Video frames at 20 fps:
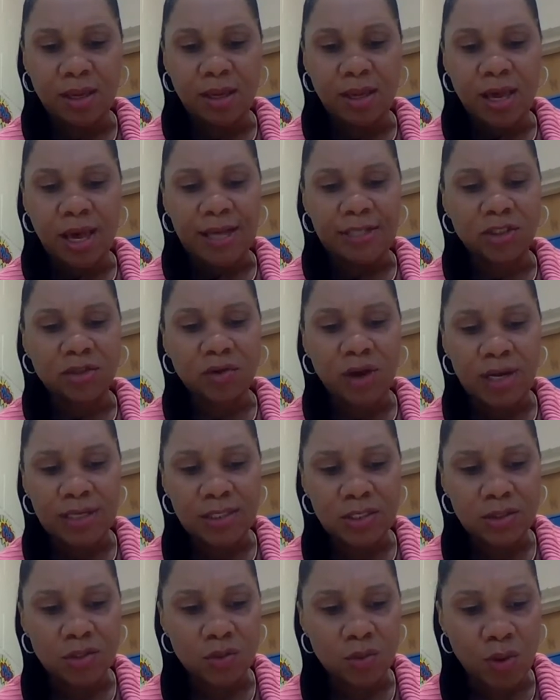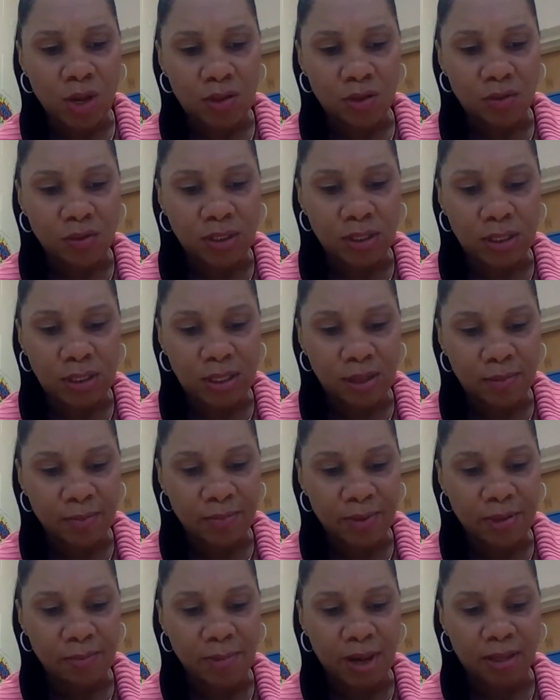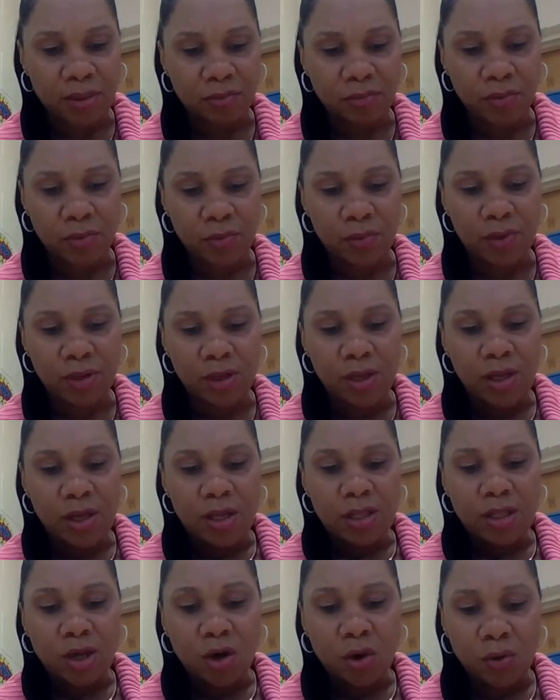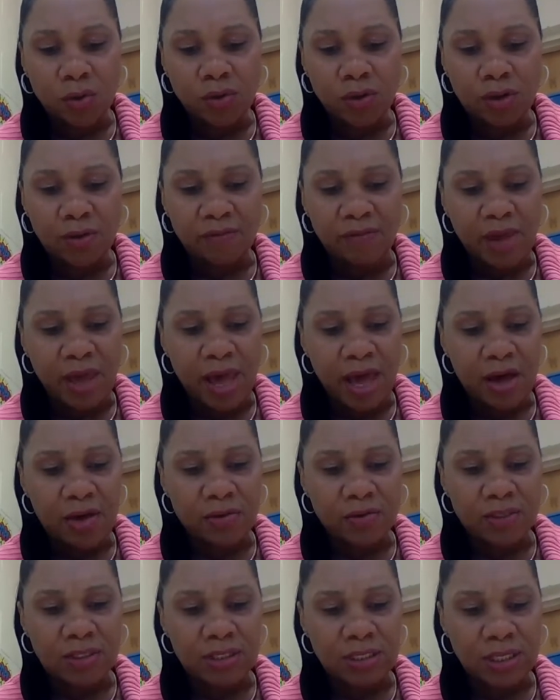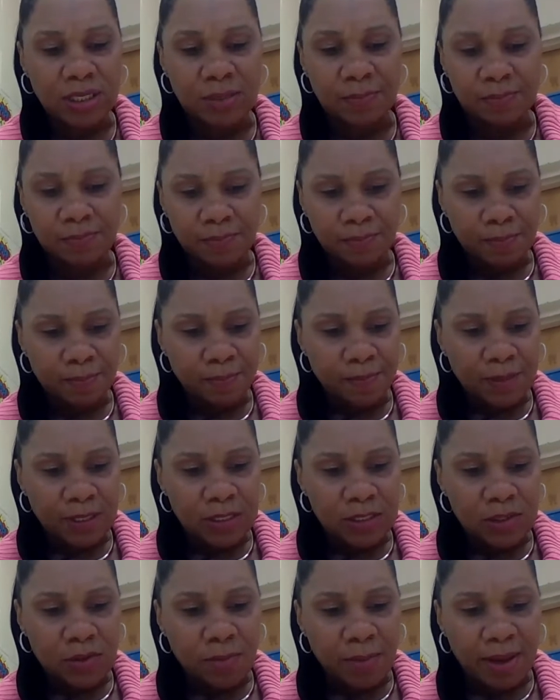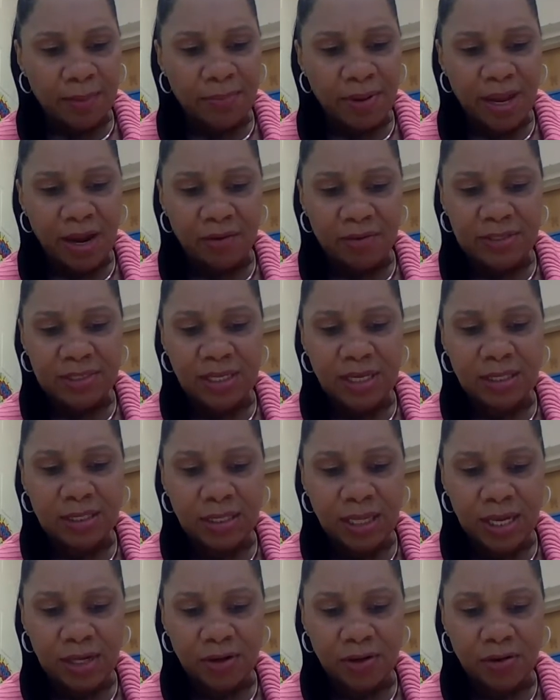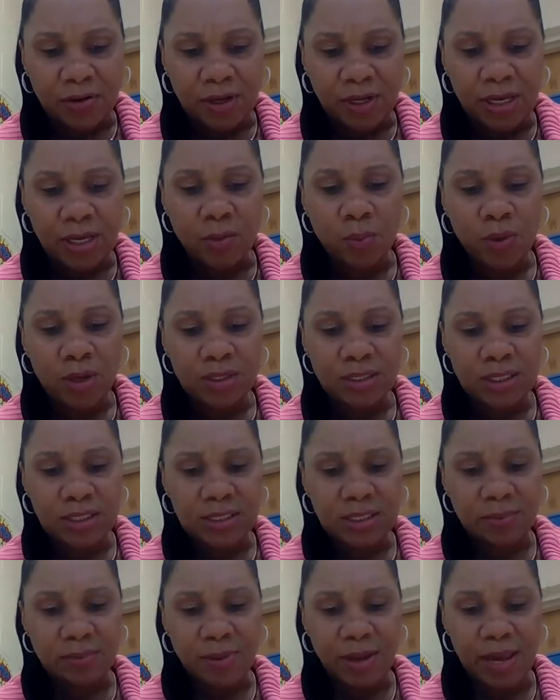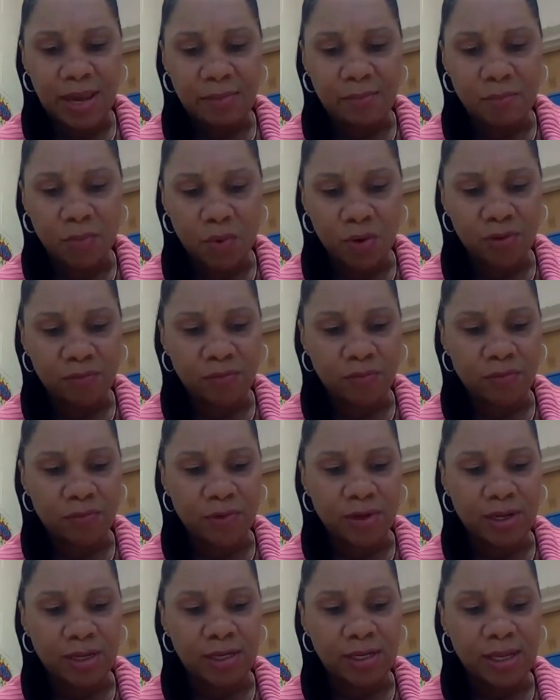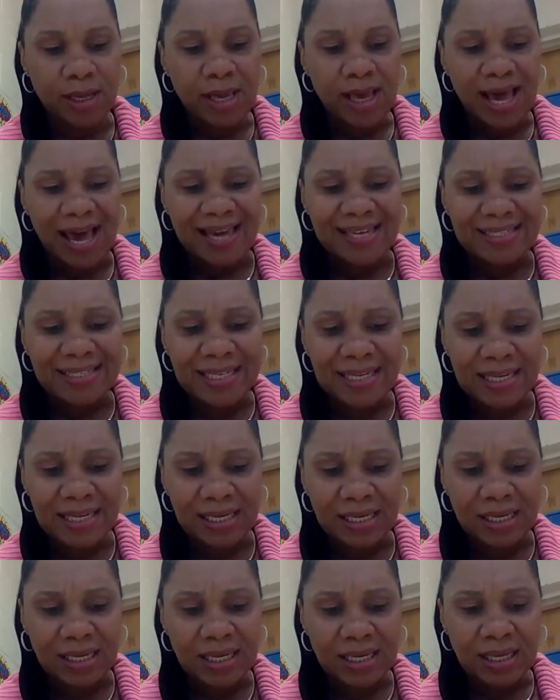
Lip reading: I tried to swallow the lump in my throat. The owner of the house sent to my parents a letter. He wants us to pay more for rent. I tink.